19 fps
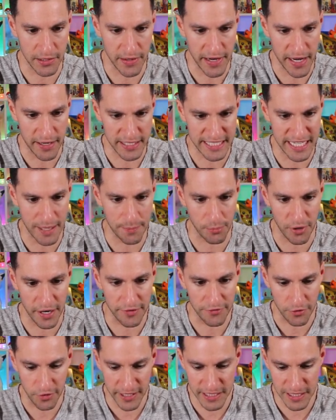ground. Is that a
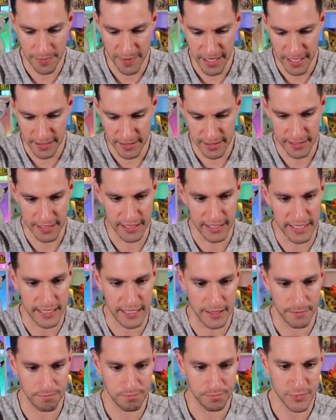Bravery in the back? I think it
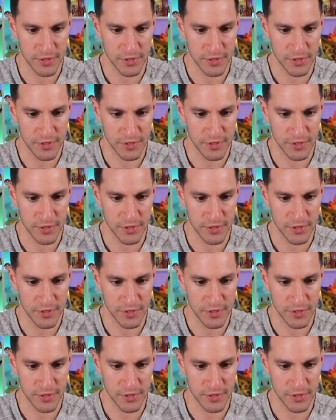is.